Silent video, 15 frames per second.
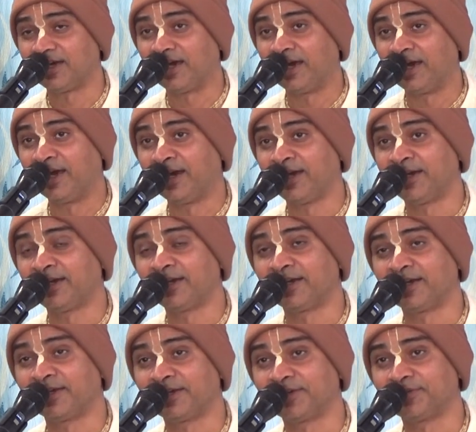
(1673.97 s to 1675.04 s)

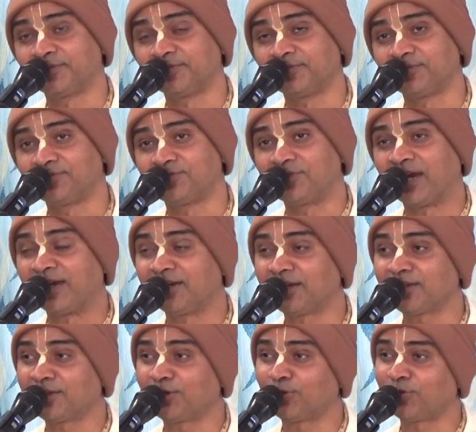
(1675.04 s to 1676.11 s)
and
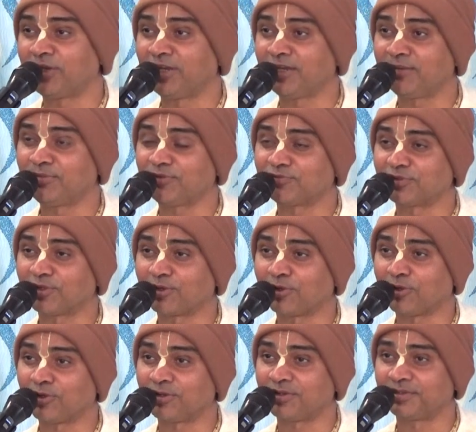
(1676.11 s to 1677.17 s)
chanting the holy name of the
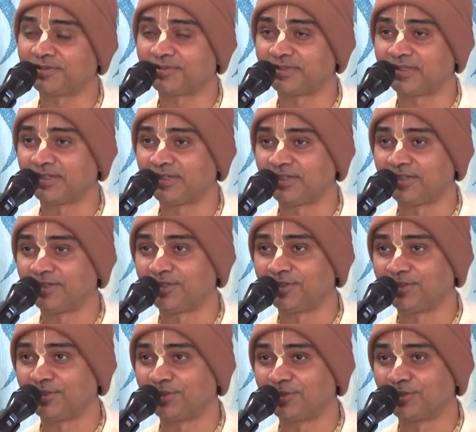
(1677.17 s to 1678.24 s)
Lord.
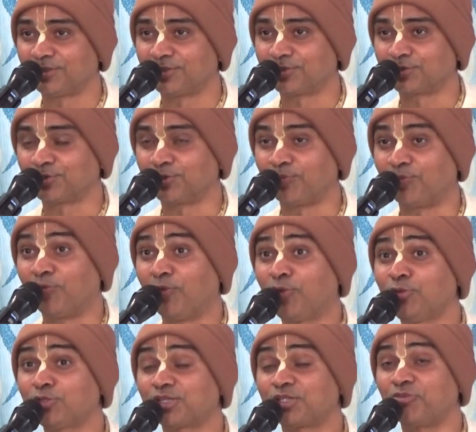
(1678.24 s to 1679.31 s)
So
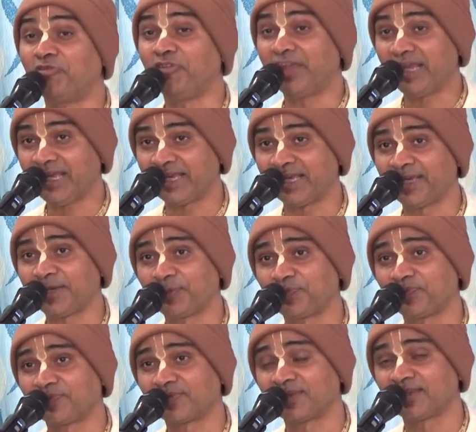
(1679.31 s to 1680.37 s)
both way
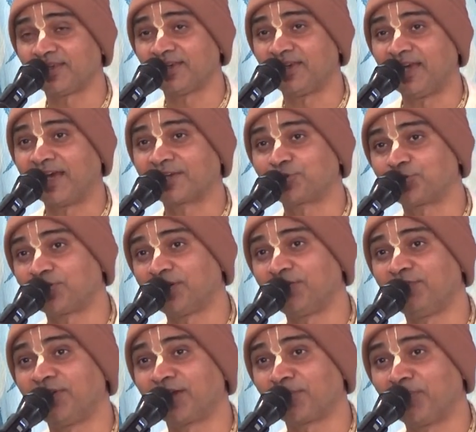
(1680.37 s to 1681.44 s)
actually we are